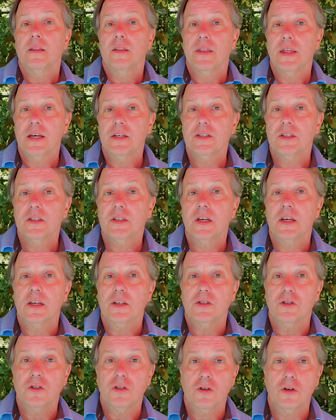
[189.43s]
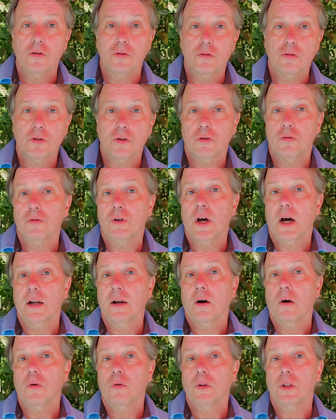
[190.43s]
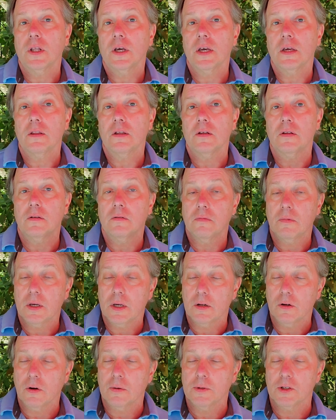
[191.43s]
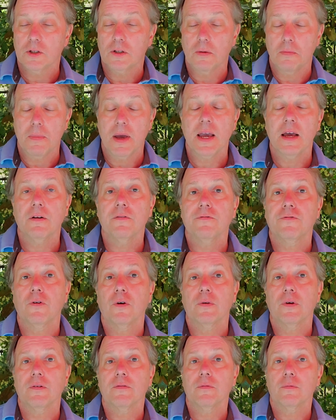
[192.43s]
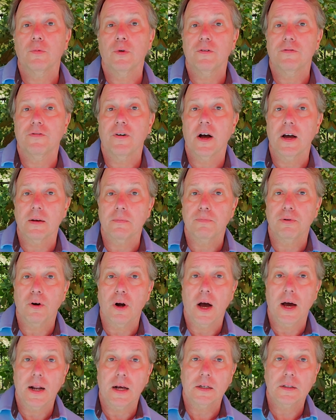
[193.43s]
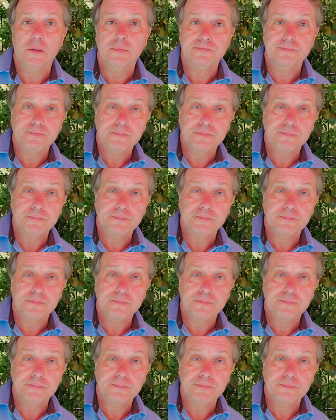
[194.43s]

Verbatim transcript: This is due to not only the enormous demand for re refined product,